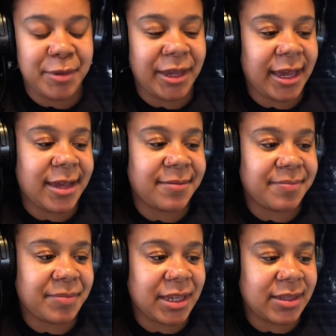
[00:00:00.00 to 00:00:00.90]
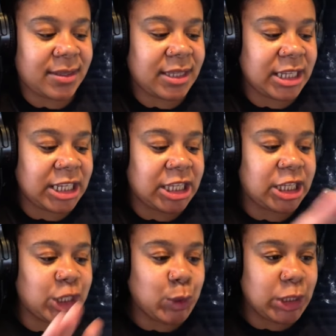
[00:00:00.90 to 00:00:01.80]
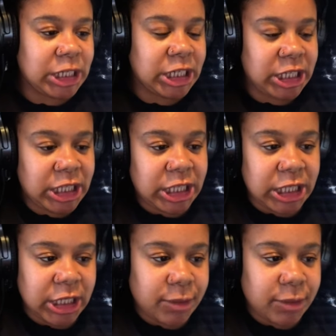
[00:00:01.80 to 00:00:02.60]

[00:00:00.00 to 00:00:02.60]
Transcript: But yeah, let's let's do this.